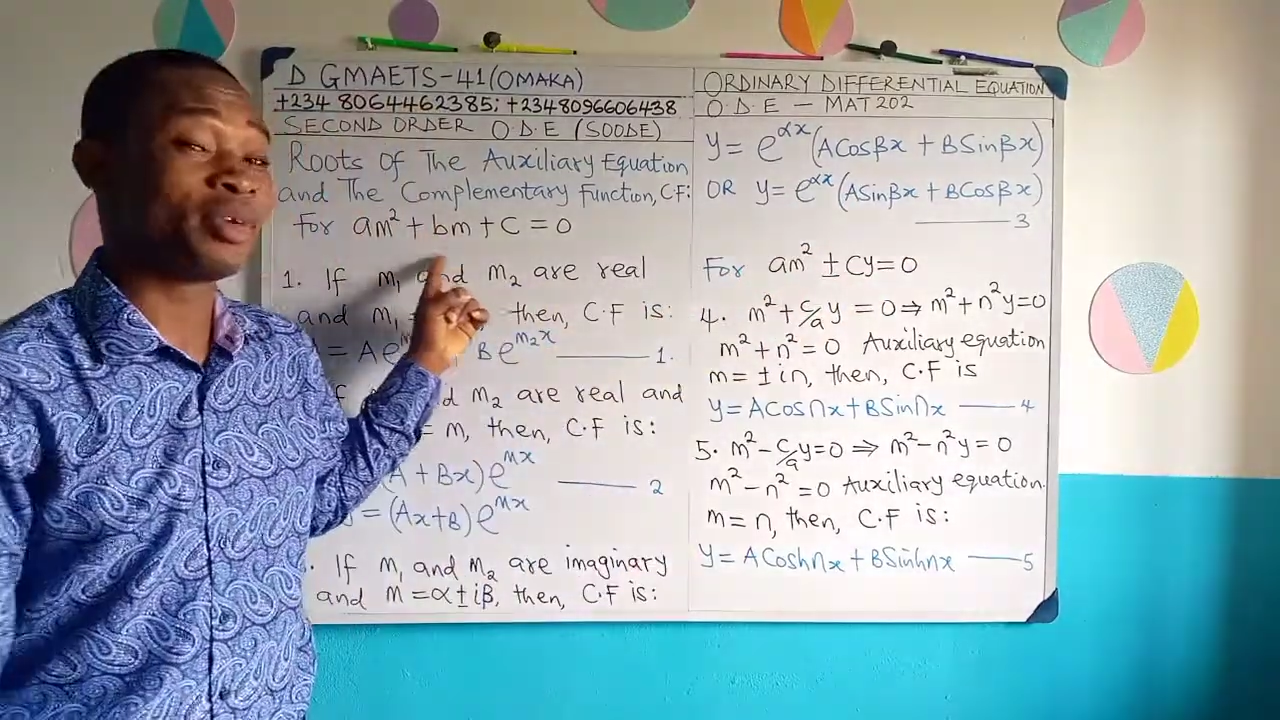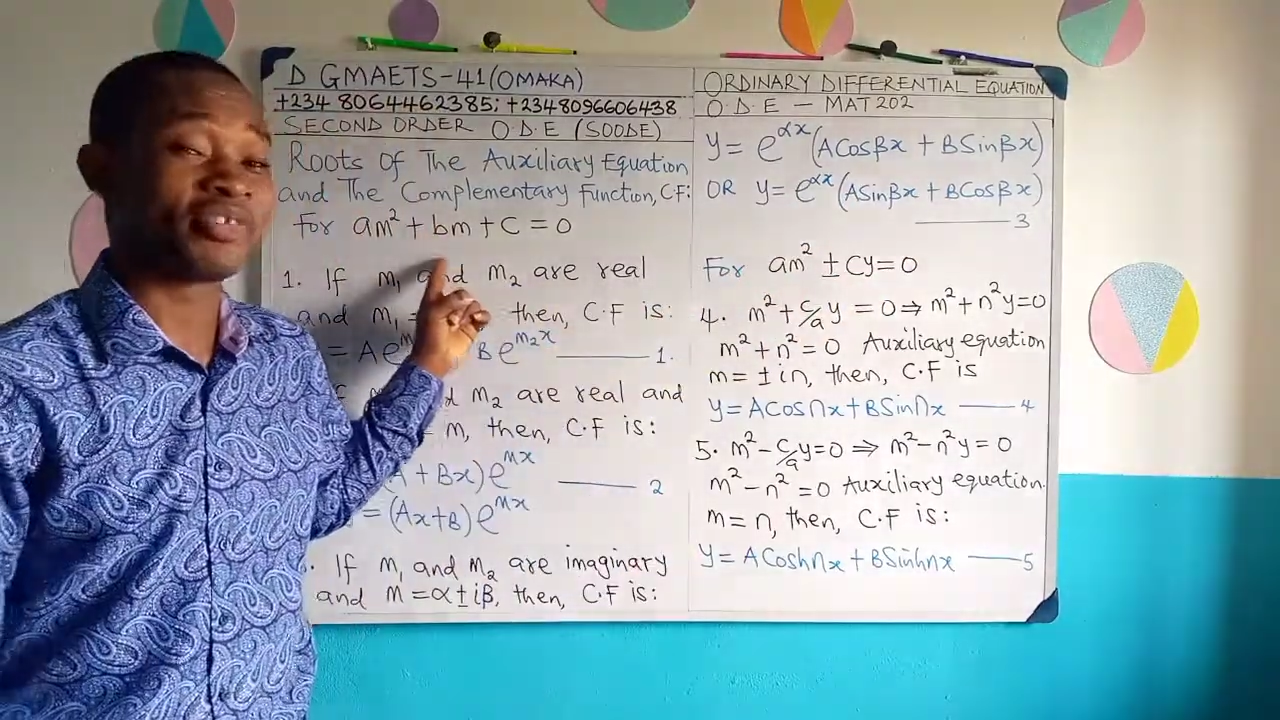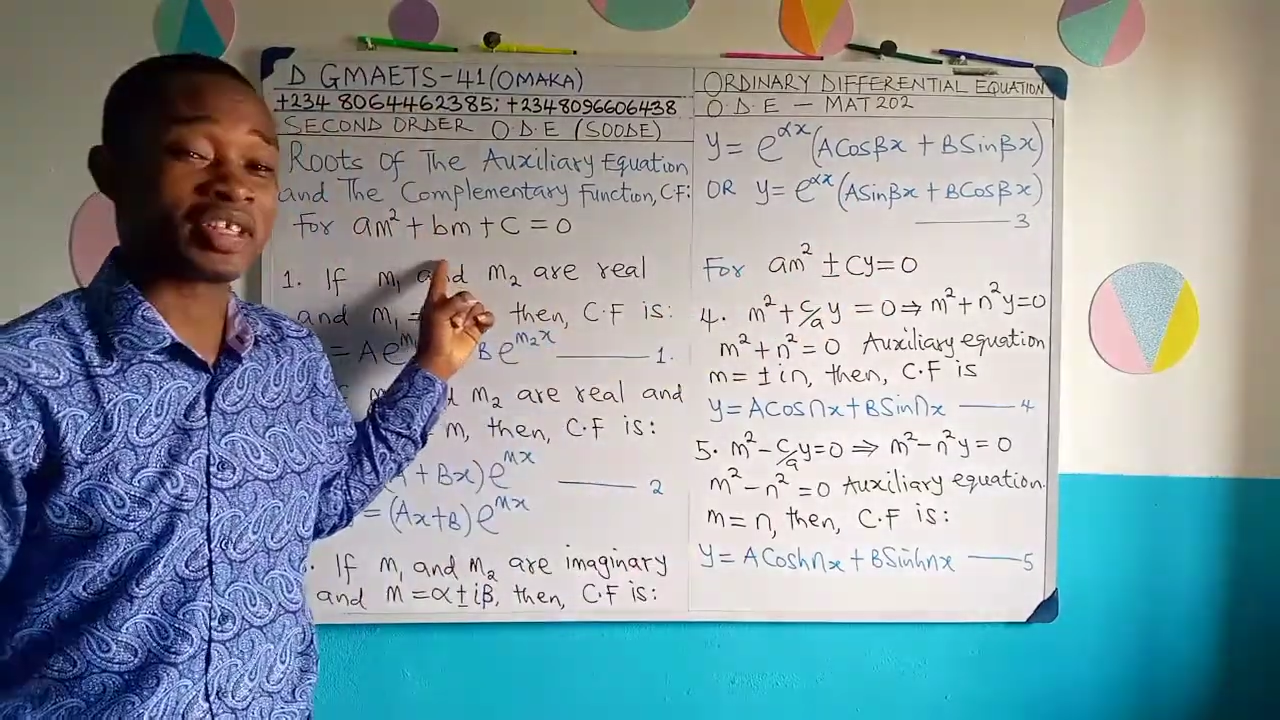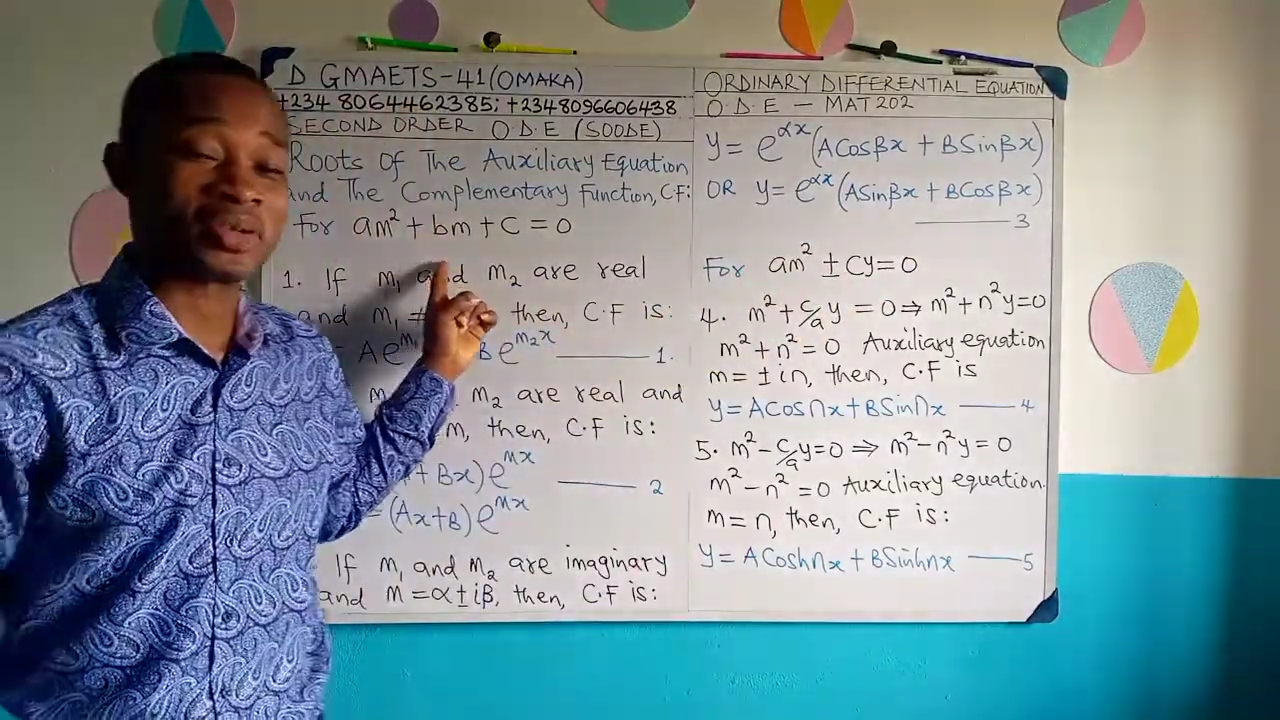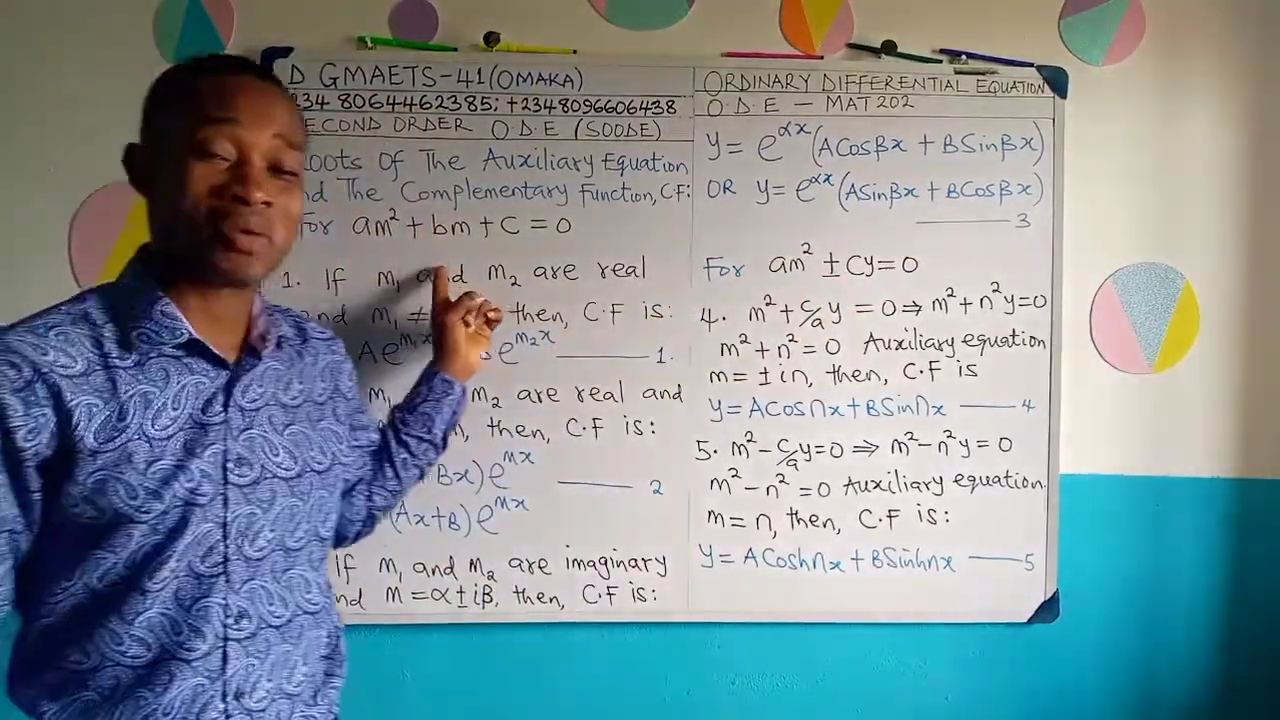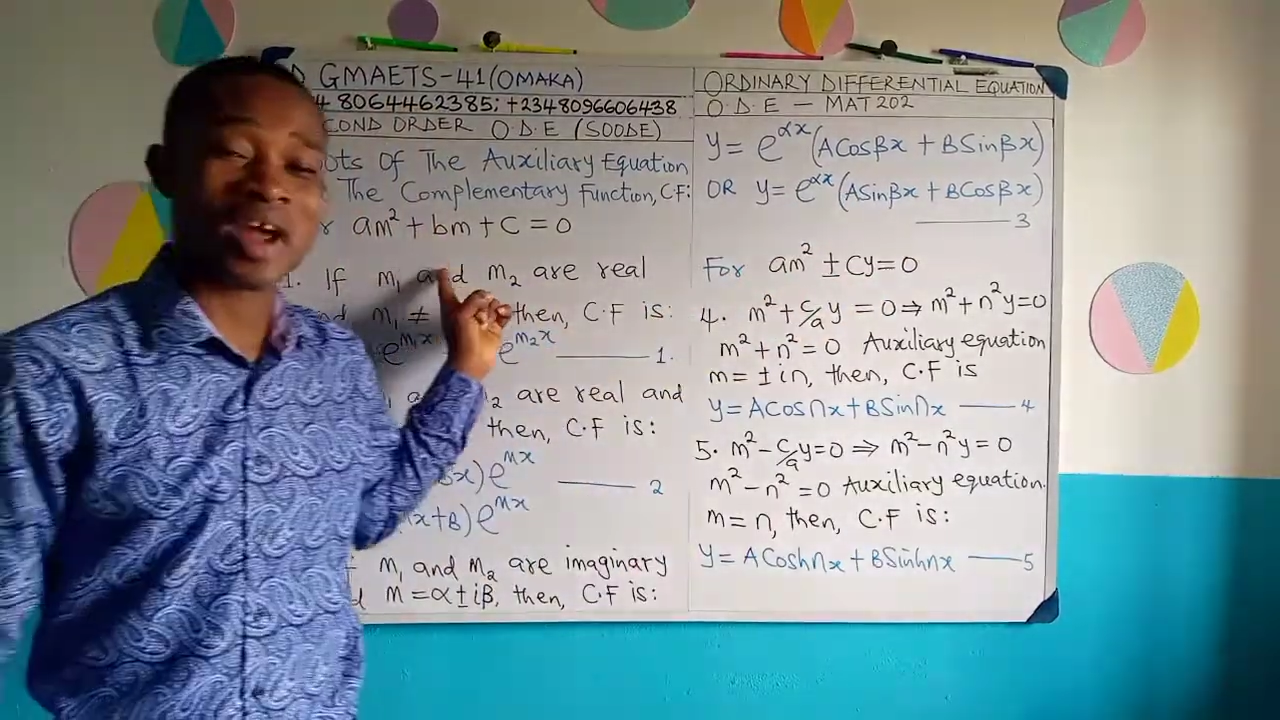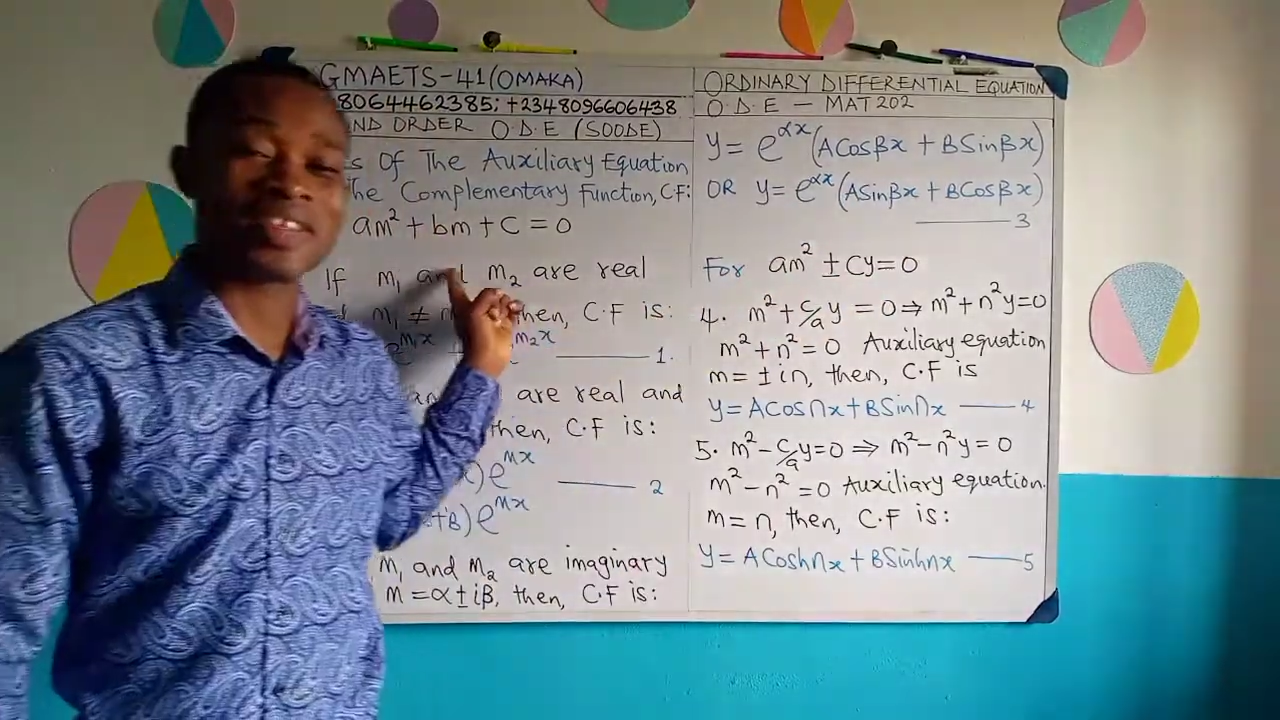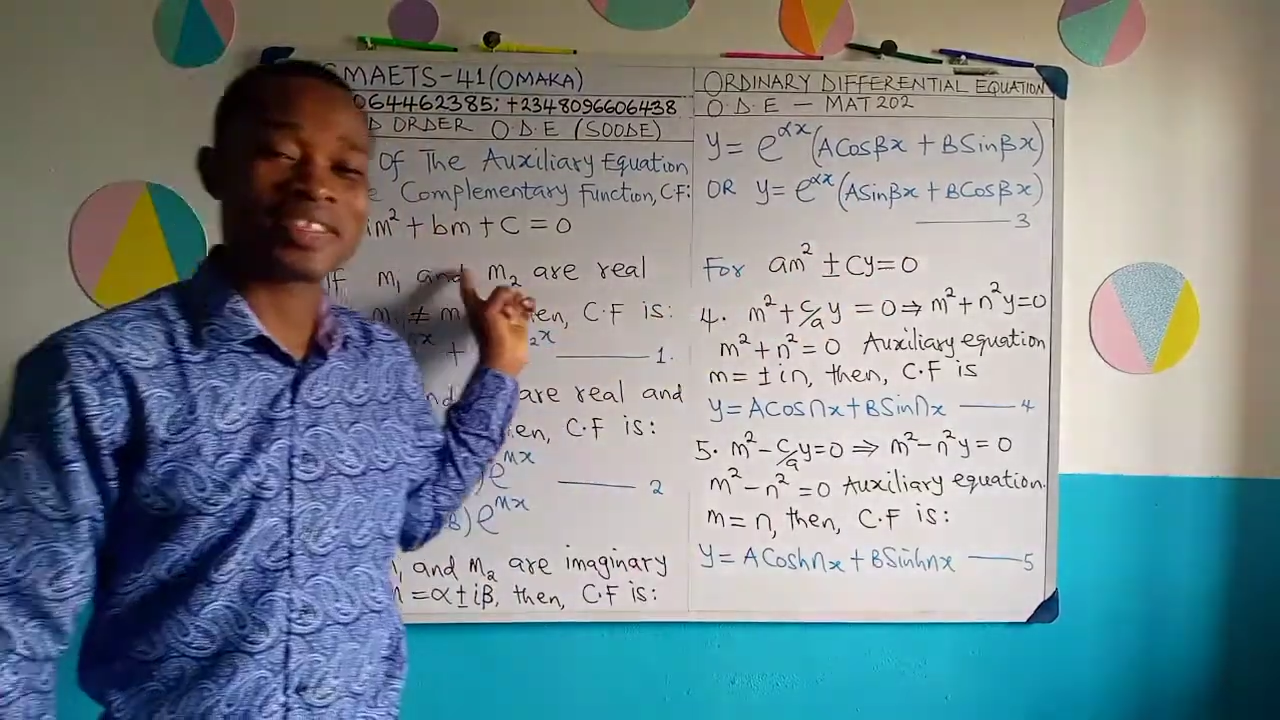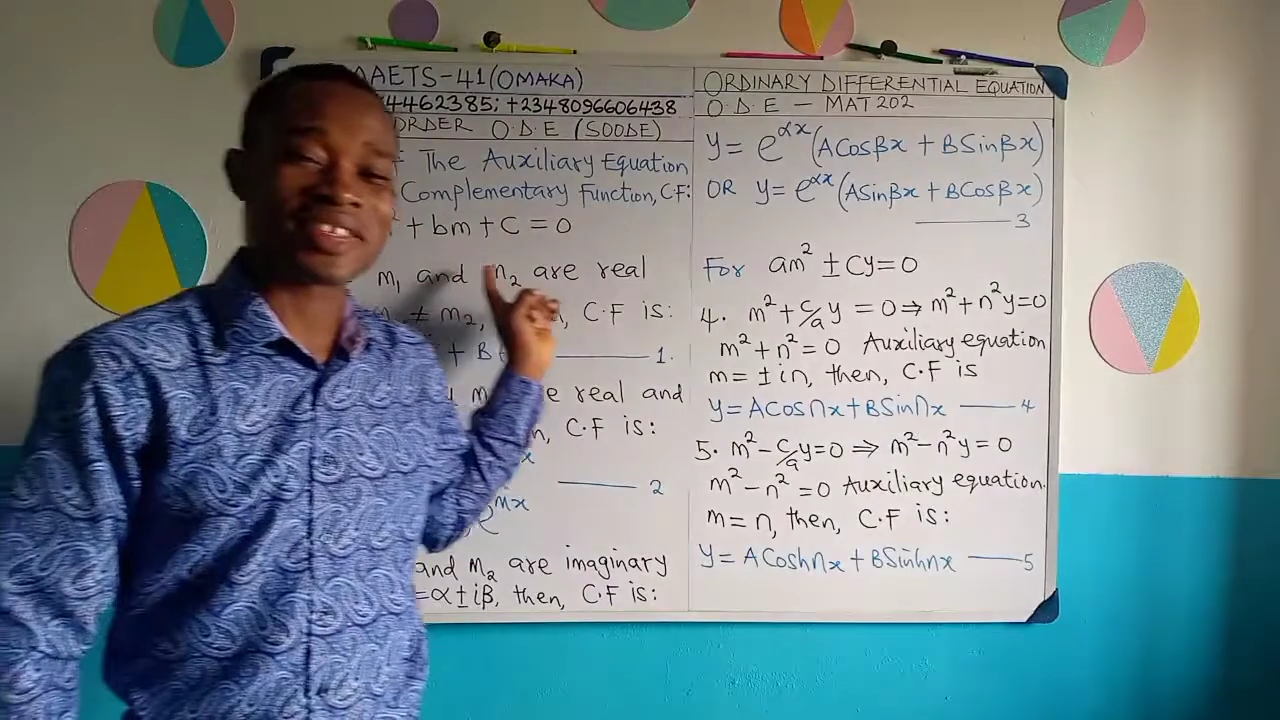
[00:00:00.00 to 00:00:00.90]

be factorized.